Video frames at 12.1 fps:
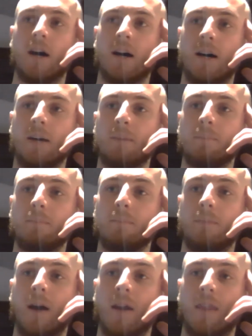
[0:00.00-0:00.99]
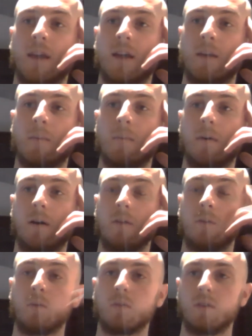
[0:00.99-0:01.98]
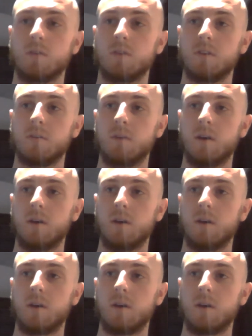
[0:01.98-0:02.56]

And then I also did